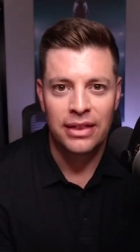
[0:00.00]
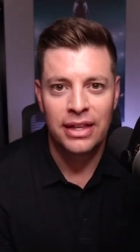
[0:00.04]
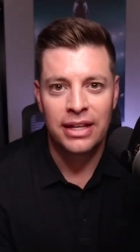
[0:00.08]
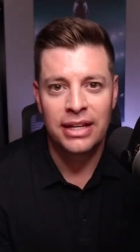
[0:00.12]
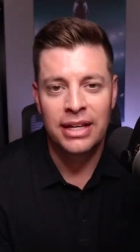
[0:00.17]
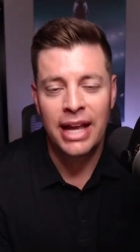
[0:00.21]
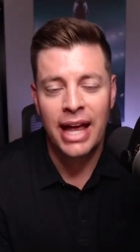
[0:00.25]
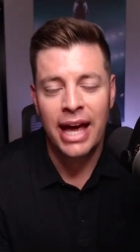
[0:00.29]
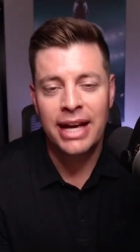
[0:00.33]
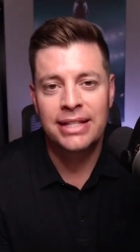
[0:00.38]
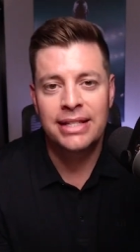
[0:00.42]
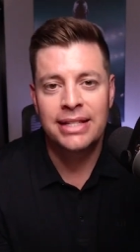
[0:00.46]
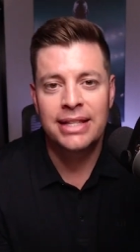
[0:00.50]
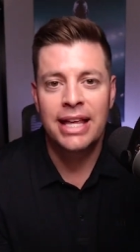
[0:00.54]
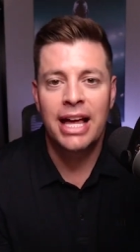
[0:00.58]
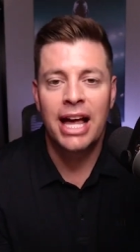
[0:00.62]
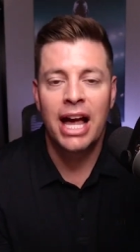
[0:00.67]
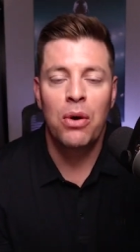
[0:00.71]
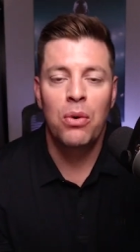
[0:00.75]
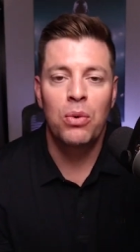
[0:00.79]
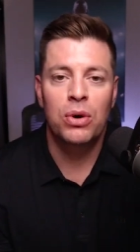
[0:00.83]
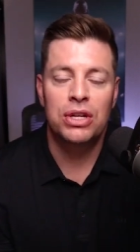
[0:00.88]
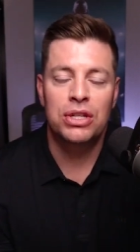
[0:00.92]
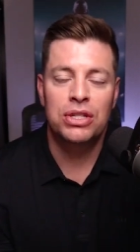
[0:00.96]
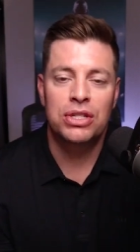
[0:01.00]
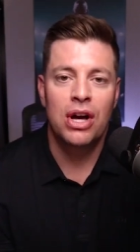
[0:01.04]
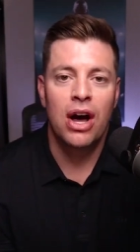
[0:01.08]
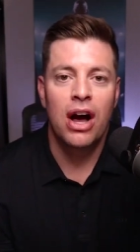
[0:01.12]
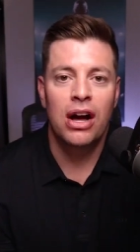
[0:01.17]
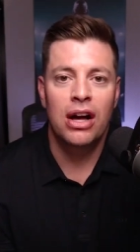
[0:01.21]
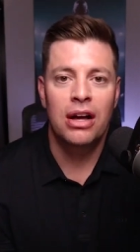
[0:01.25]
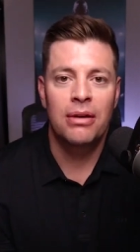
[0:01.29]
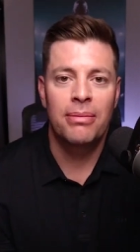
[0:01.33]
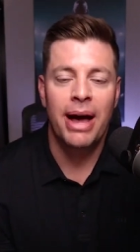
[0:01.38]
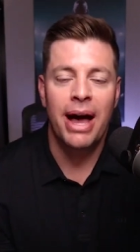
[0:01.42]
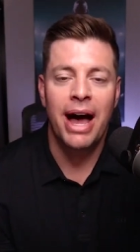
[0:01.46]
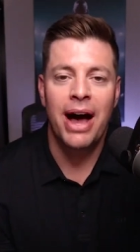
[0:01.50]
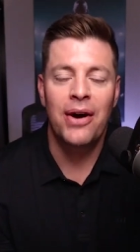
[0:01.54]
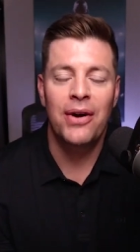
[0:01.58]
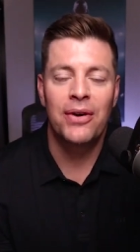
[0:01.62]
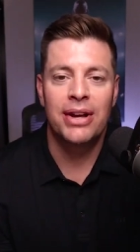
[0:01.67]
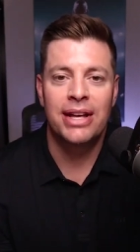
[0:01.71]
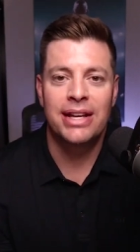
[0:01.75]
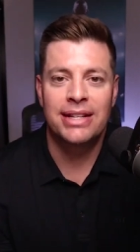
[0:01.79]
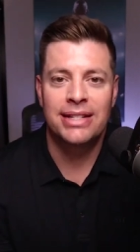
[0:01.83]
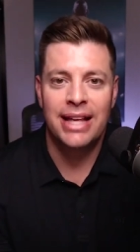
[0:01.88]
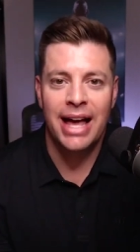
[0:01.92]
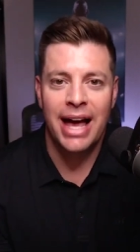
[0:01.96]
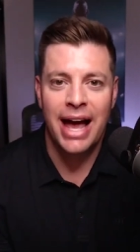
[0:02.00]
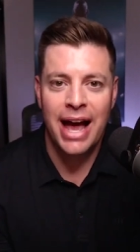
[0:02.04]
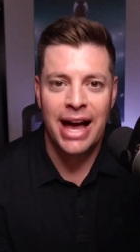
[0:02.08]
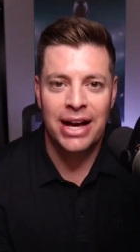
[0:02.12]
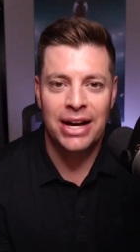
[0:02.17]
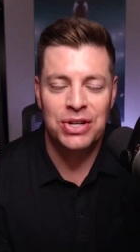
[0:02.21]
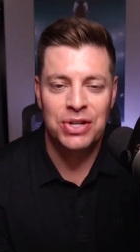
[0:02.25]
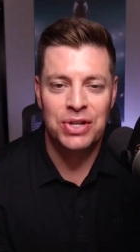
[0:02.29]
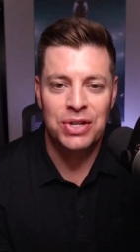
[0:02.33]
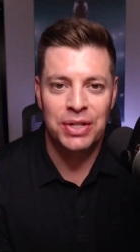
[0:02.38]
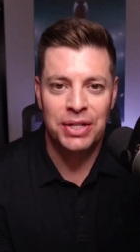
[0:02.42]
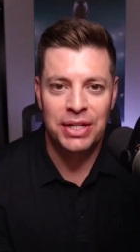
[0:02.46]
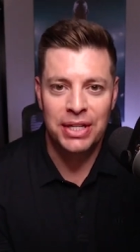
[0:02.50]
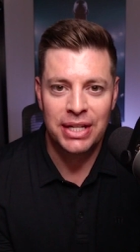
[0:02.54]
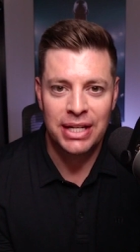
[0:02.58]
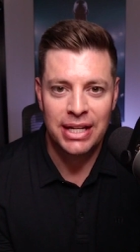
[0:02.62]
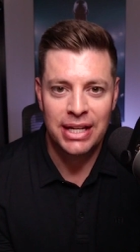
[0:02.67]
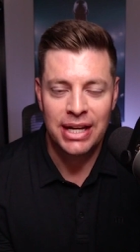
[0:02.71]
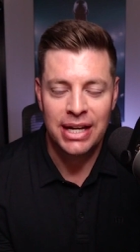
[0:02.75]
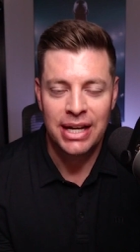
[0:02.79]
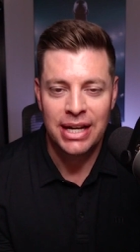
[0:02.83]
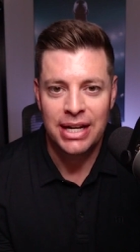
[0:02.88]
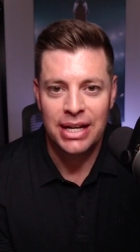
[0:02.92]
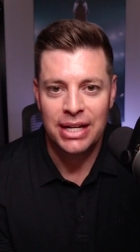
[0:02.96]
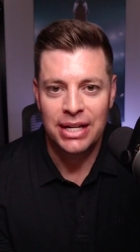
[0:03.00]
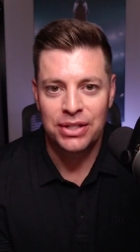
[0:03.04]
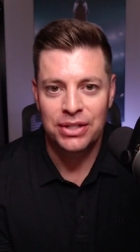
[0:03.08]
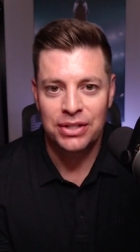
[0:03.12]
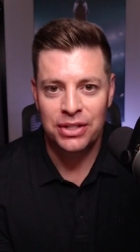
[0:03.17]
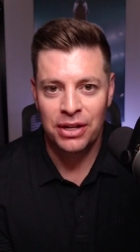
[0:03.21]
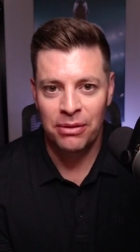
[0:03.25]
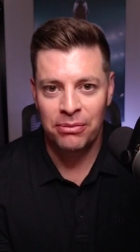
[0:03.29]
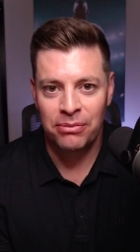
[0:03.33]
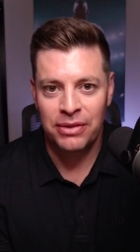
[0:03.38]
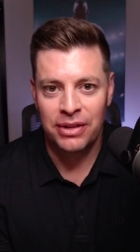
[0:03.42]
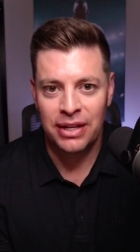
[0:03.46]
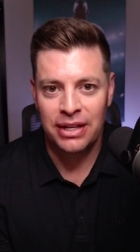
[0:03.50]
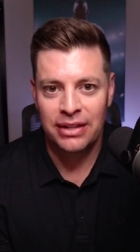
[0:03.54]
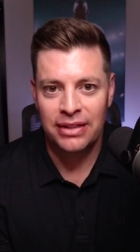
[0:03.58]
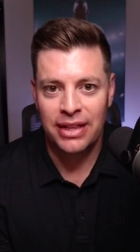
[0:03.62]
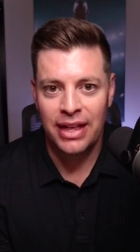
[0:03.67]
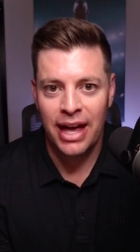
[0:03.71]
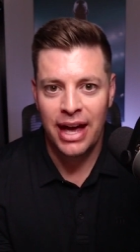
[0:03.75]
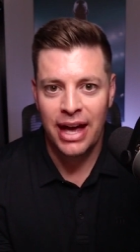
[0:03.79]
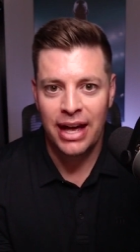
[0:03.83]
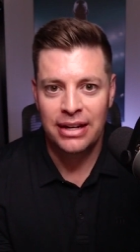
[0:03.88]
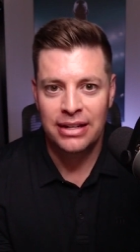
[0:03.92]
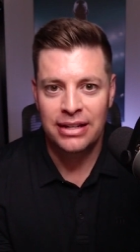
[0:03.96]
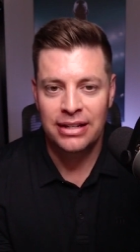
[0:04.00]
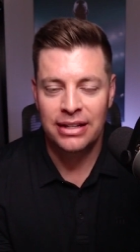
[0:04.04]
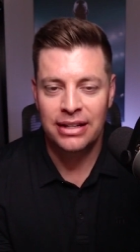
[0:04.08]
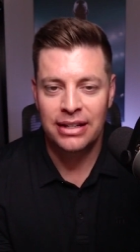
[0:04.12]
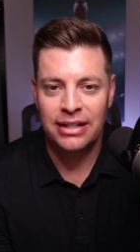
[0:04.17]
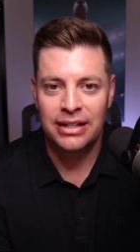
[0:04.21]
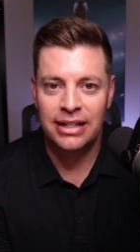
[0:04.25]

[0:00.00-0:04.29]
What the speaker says: The next thing I want to talk about is actually something that